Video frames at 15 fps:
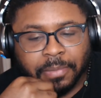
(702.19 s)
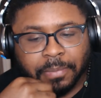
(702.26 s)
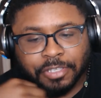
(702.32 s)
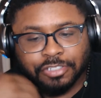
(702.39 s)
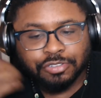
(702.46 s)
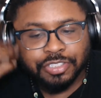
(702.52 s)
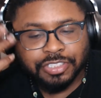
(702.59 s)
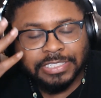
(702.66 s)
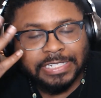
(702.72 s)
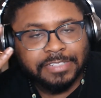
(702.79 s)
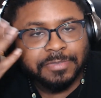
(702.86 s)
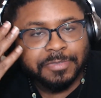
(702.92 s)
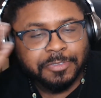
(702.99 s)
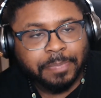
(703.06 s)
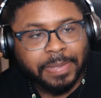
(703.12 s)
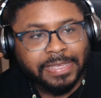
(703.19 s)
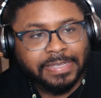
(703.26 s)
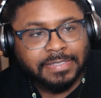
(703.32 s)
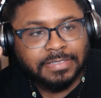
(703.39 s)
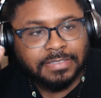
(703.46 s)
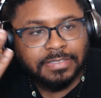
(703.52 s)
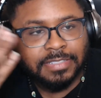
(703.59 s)
but you just need some
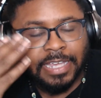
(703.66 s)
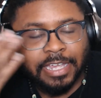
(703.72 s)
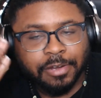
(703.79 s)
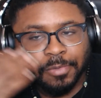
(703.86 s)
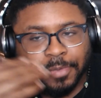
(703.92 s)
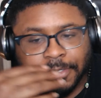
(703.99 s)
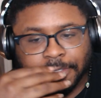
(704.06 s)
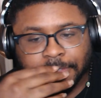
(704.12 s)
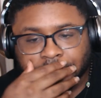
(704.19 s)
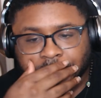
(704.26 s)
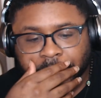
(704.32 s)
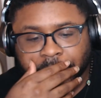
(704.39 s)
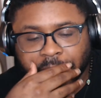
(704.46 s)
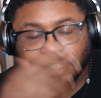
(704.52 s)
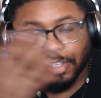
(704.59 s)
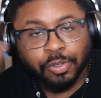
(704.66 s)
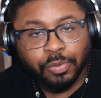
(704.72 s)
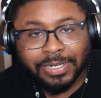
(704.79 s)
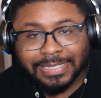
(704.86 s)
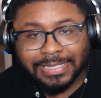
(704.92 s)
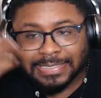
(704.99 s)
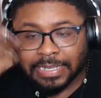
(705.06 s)
space to outrun them, and you don't
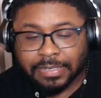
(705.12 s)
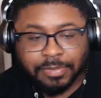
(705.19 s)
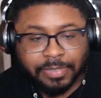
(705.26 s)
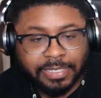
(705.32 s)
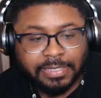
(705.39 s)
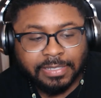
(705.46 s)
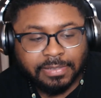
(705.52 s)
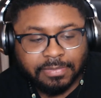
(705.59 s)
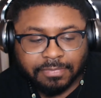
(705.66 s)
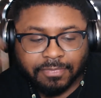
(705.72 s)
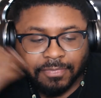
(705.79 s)
want to get tackled, kick it.